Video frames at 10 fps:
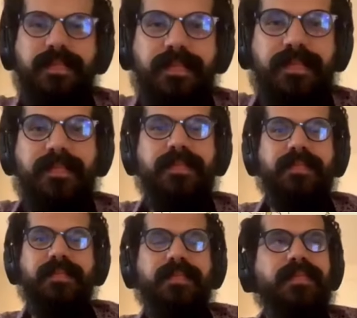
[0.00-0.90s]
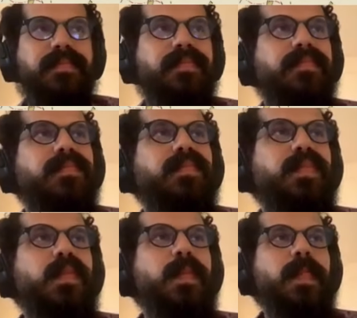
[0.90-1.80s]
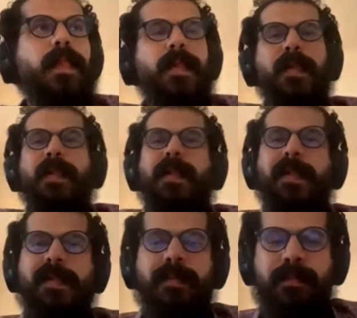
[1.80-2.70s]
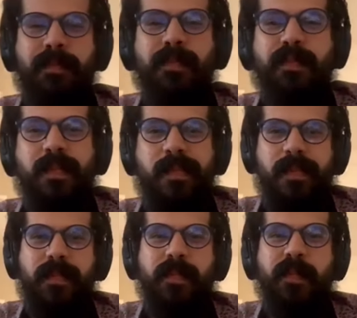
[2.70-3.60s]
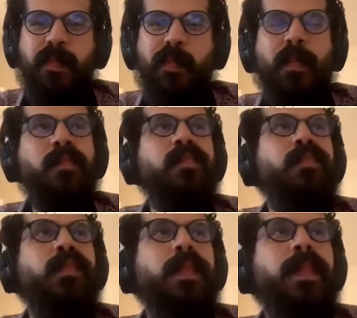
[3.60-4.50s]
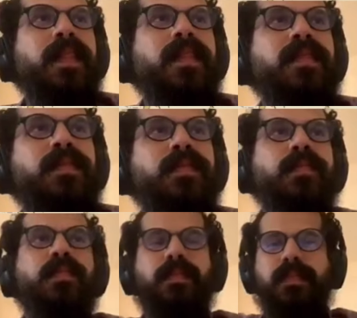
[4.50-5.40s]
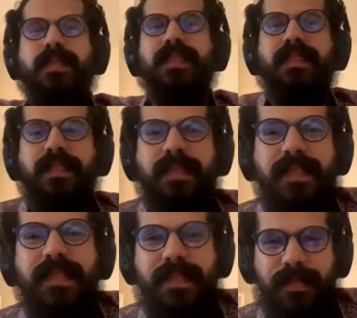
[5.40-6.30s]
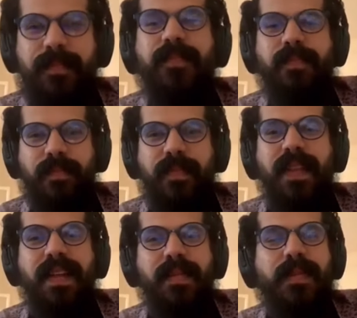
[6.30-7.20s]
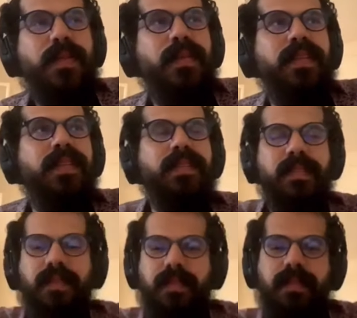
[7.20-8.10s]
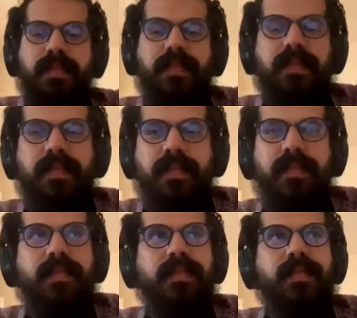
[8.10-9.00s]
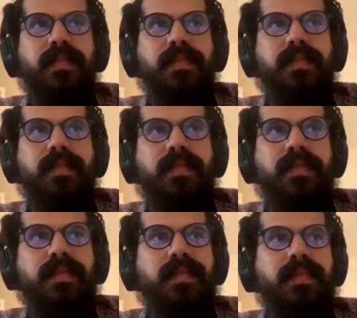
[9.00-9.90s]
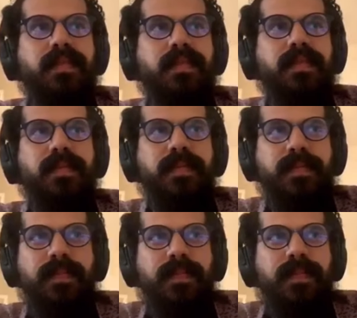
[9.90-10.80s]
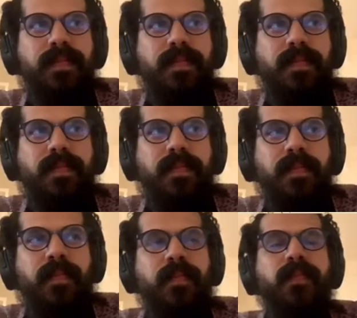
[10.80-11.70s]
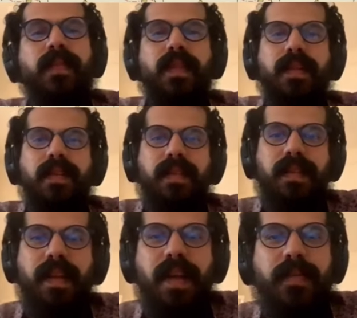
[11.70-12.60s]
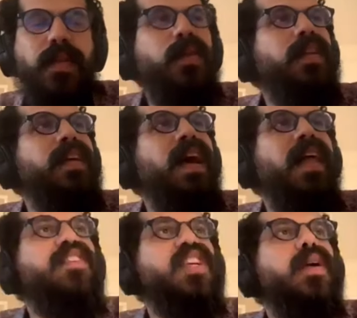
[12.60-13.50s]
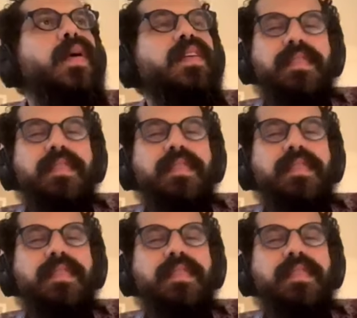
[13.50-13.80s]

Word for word: and you make them useful like the way you're doing then it's a really living and exciting uh, set and so Absolutely. working with these tools to figure out how to do that i think is really interesting um, you know, Absolutely. One other... Actually, one of the,